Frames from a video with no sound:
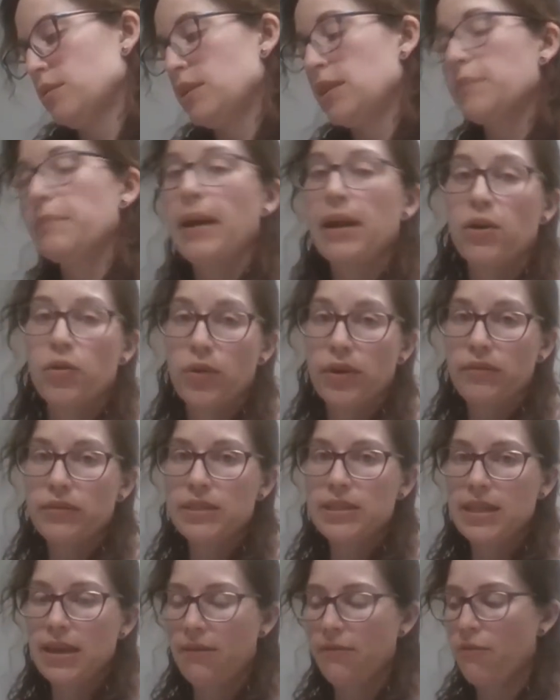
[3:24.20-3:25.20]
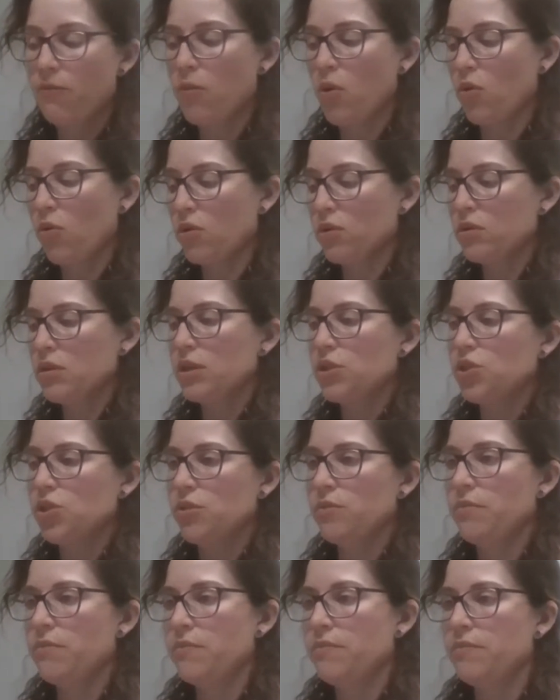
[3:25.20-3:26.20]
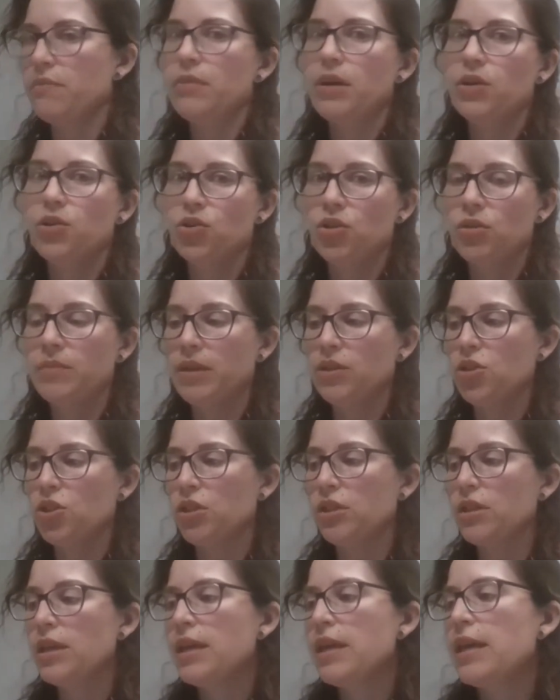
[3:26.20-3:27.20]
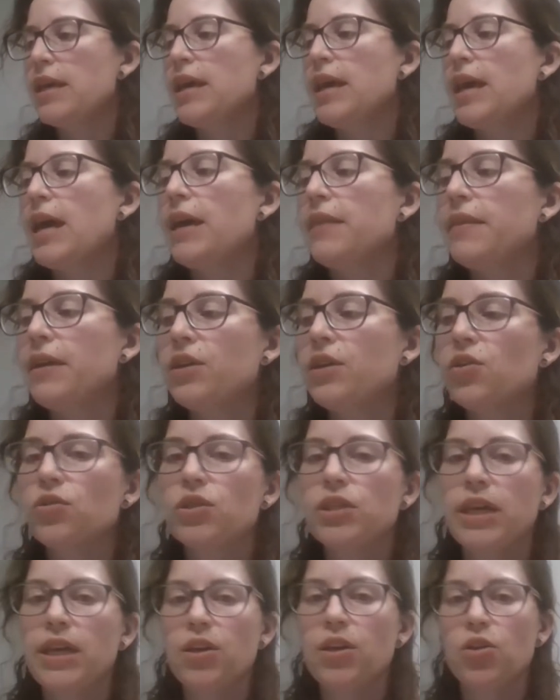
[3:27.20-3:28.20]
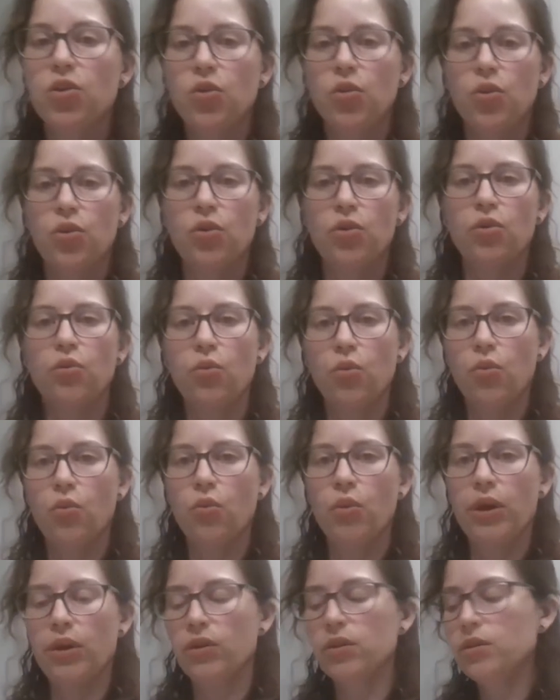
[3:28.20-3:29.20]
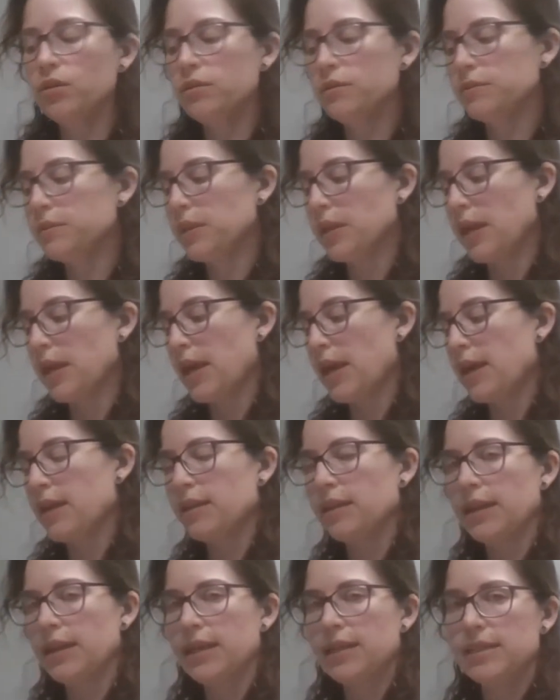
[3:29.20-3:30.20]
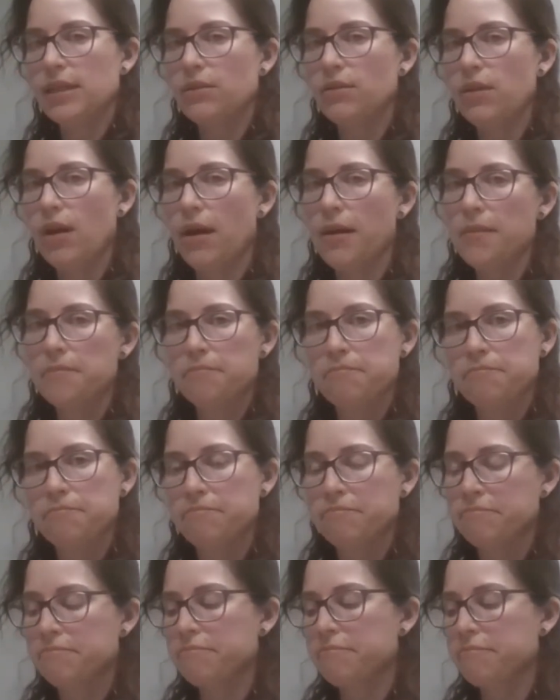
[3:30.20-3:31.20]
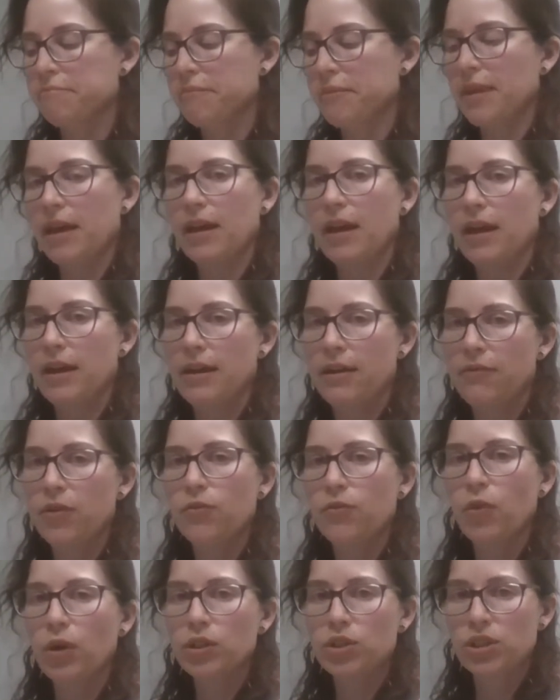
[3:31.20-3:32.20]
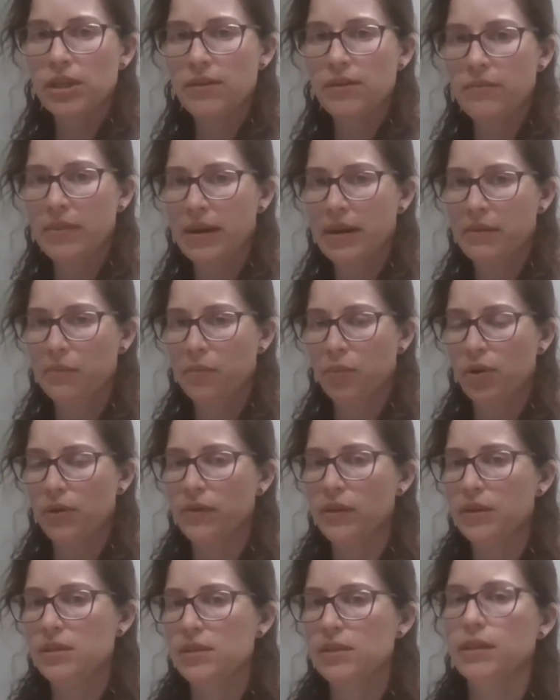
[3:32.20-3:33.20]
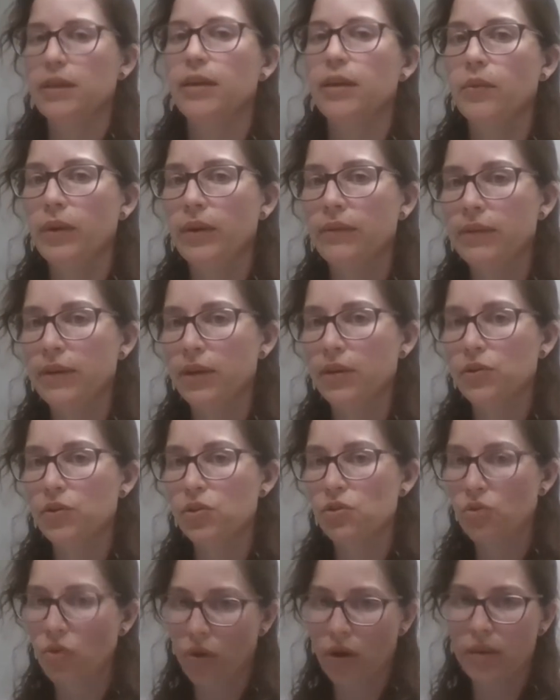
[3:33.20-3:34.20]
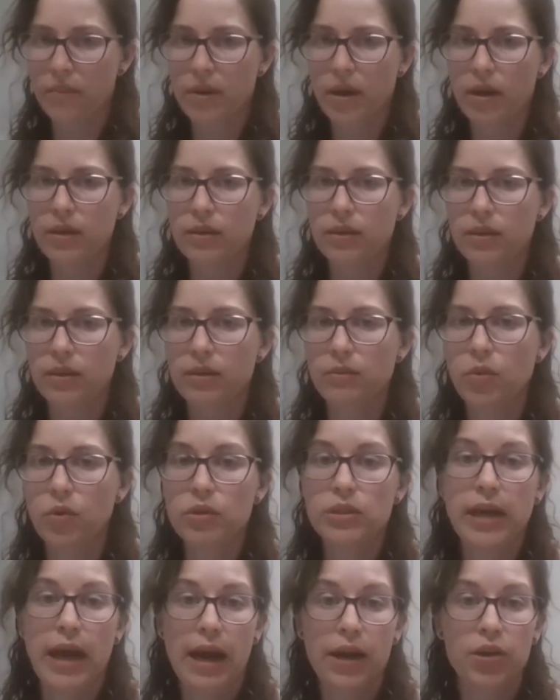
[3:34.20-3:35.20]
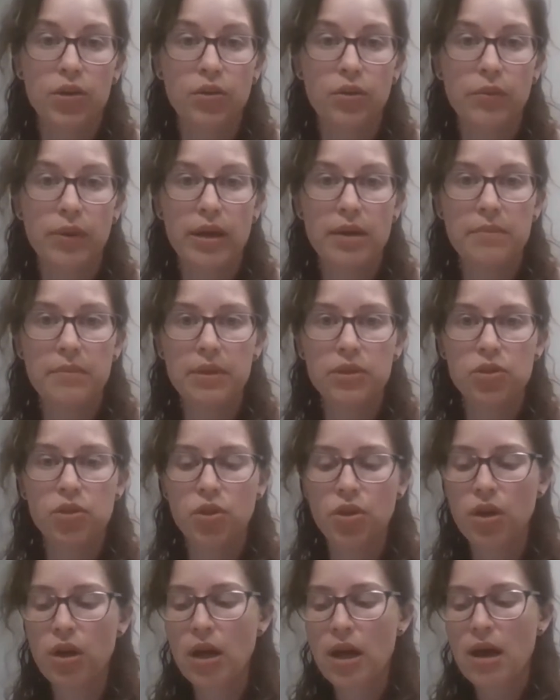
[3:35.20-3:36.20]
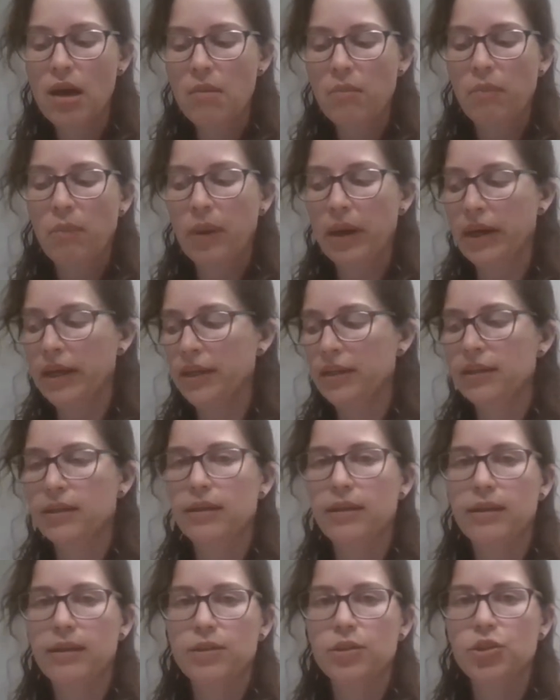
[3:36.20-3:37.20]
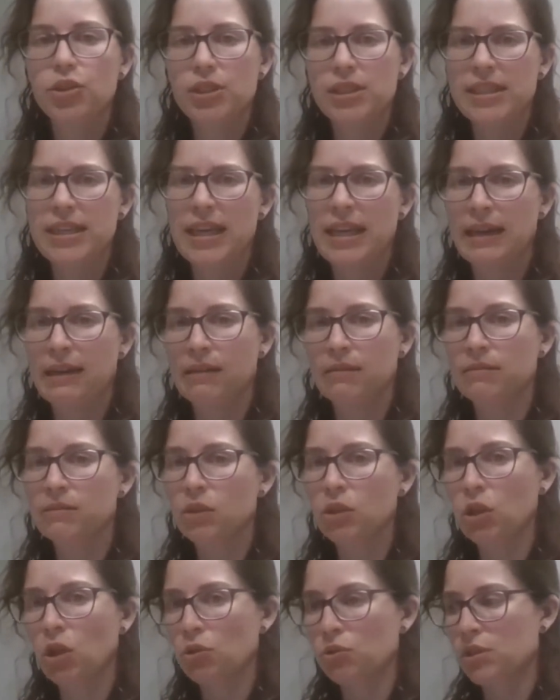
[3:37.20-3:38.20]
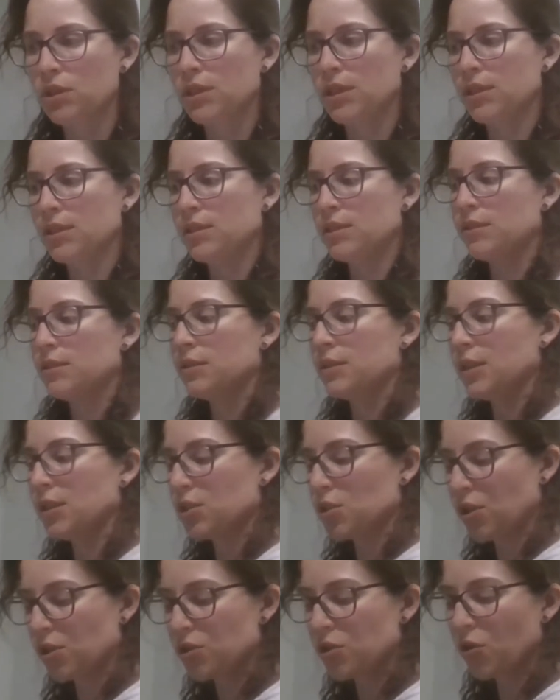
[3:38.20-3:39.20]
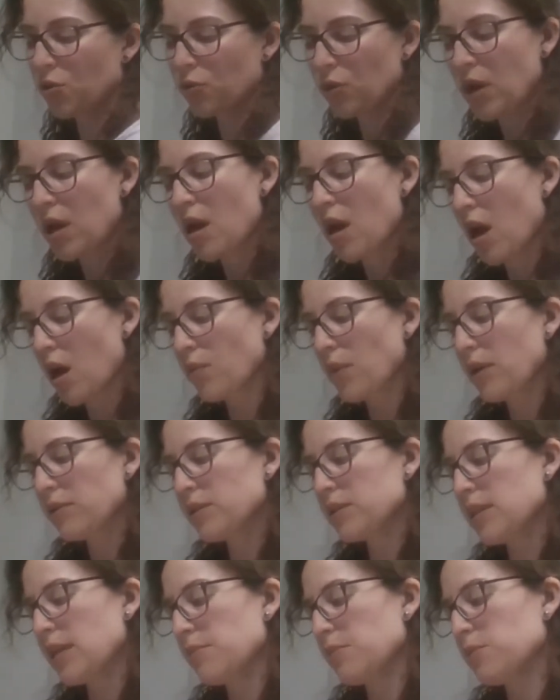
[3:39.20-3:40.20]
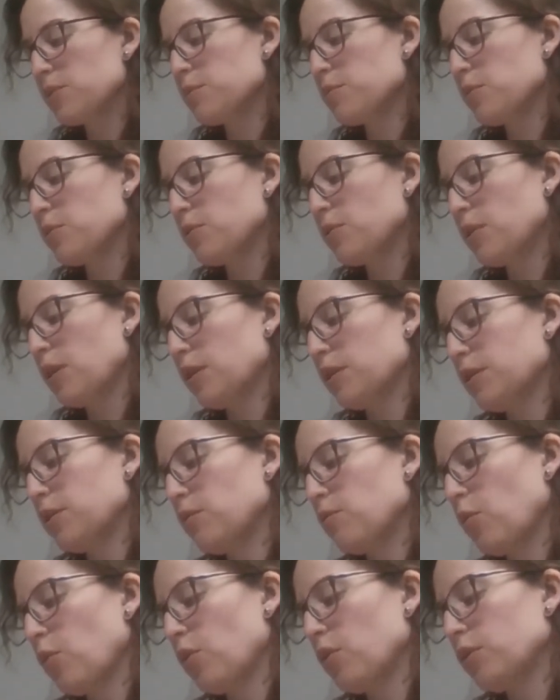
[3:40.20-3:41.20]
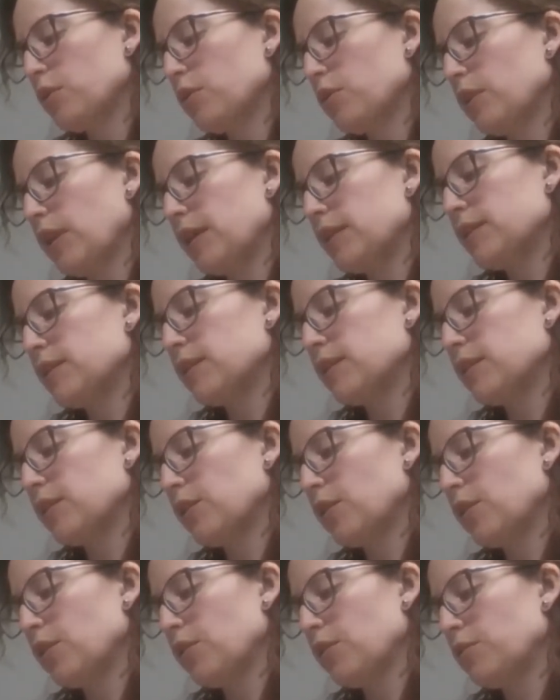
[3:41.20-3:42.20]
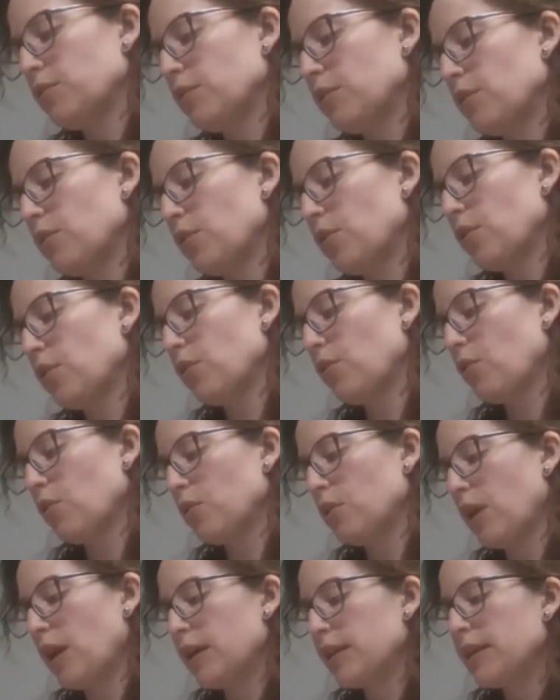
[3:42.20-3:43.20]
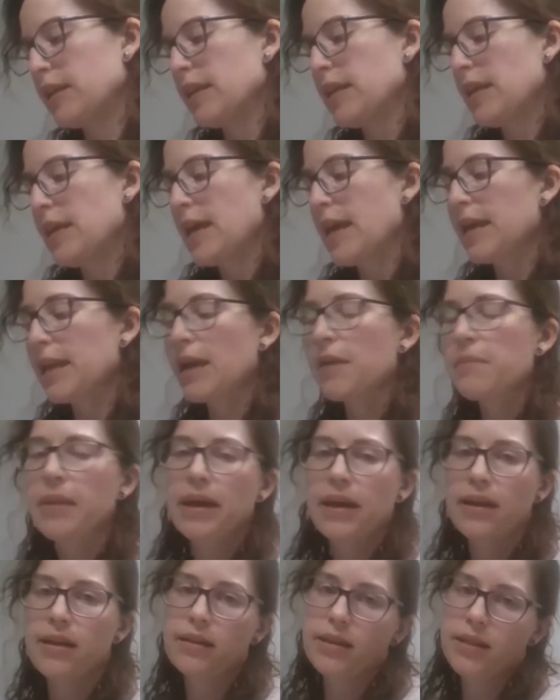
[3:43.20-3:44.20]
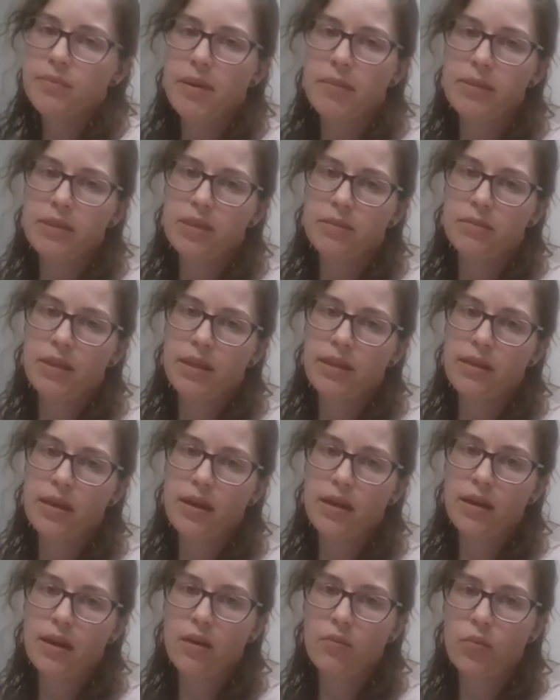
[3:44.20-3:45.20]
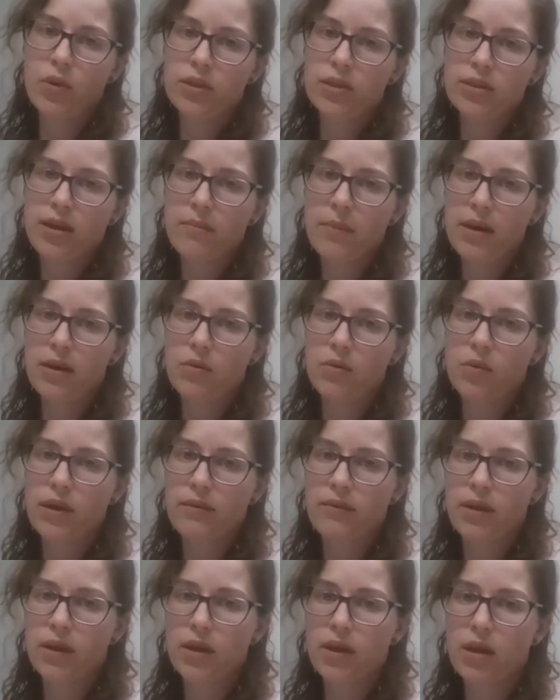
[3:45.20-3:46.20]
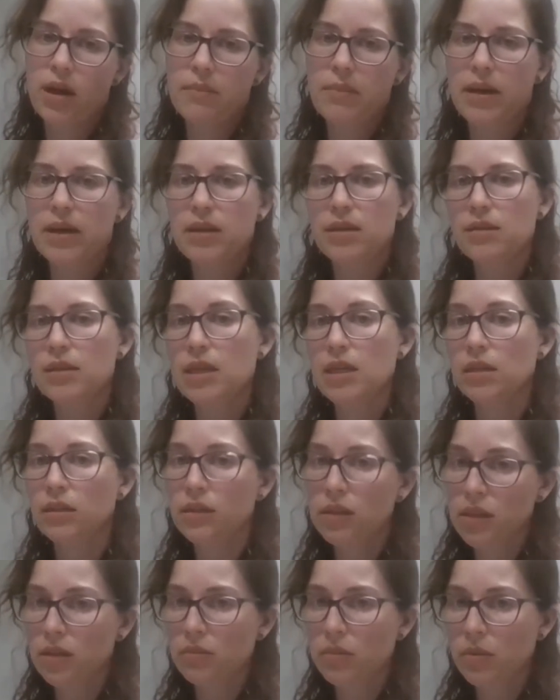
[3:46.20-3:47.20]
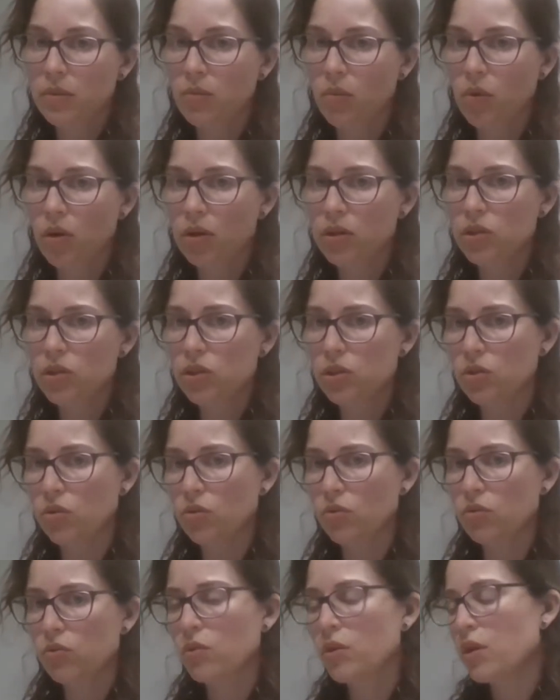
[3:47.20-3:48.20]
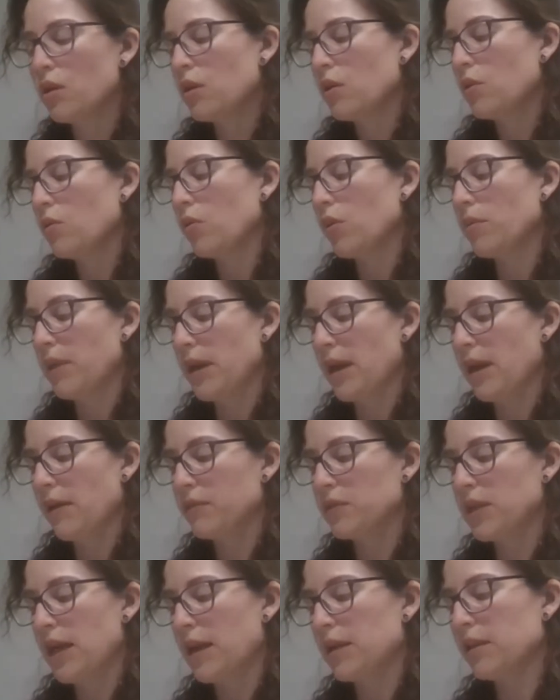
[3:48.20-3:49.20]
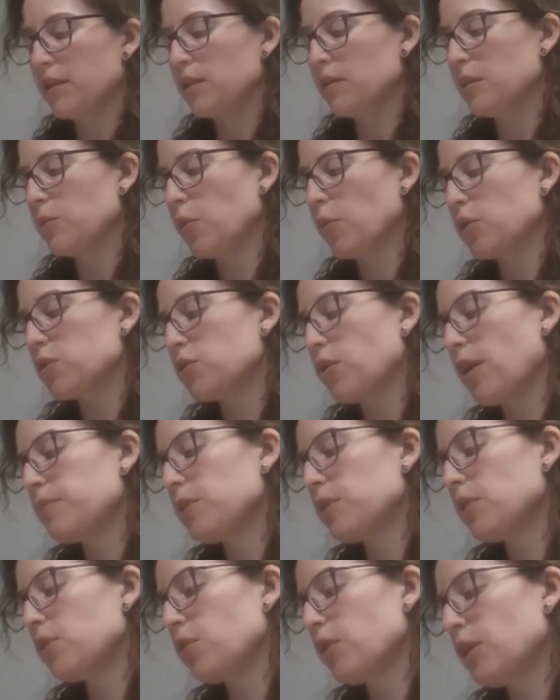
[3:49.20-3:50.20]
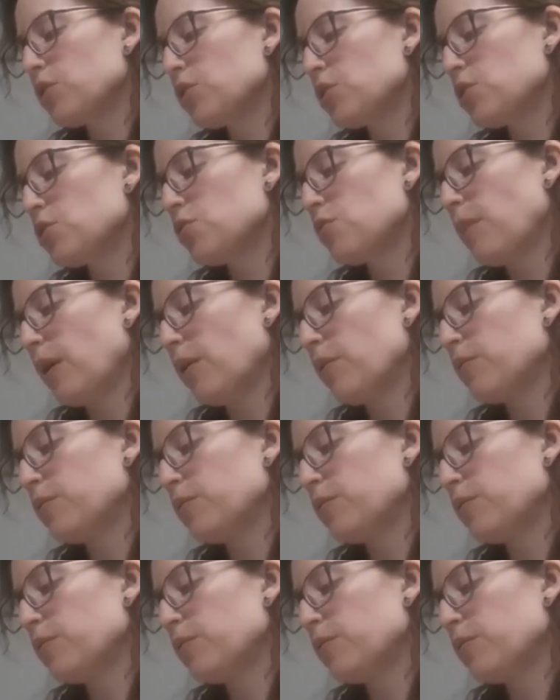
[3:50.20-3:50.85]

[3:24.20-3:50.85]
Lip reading: a microwave safe bowl, I should mention. And then you'll take your oil, and like I said, if you've watched any of my previous DIY videos, you know I'm not the most accurate when I measure, but just getting close is good. So around a tablespoon, a little more, a little less isn't gonna hurt a whole lot. And this may be something that once I microwave it, I might need a little bit more, so we may have to add a little bit more. So I'm gonna go ahead and just do